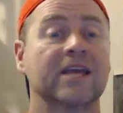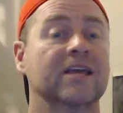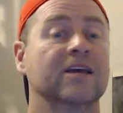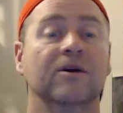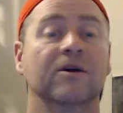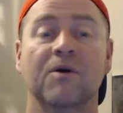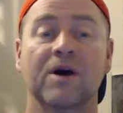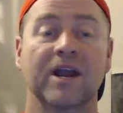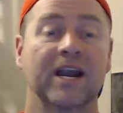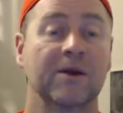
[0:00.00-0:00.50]
You
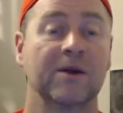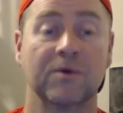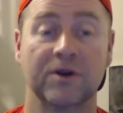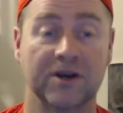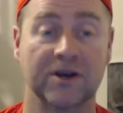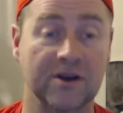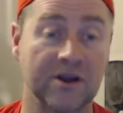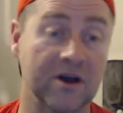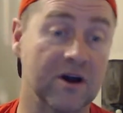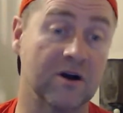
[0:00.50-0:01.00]
don't want anyone
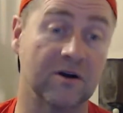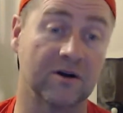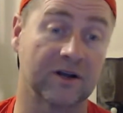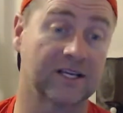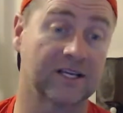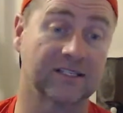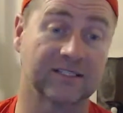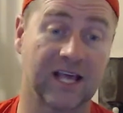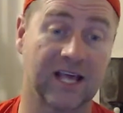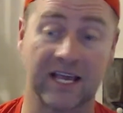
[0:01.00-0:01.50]
to know
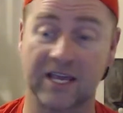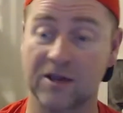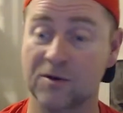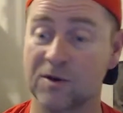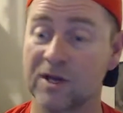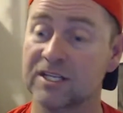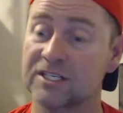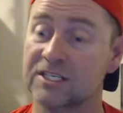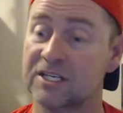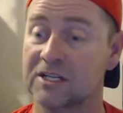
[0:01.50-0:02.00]
because like you
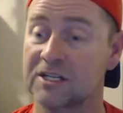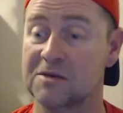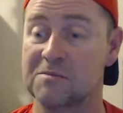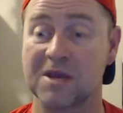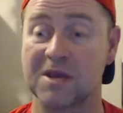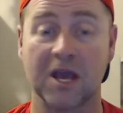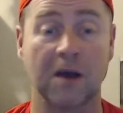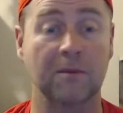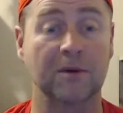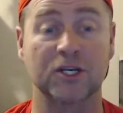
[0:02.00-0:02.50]
instantly
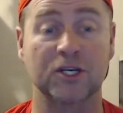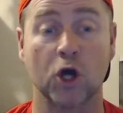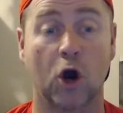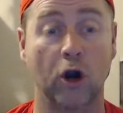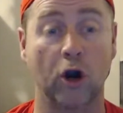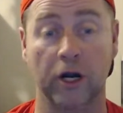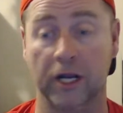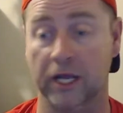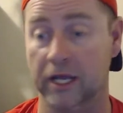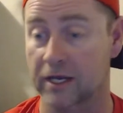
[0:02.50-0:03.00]
become a
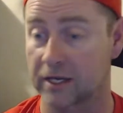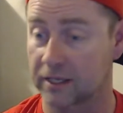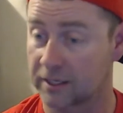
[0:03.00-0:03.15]
target.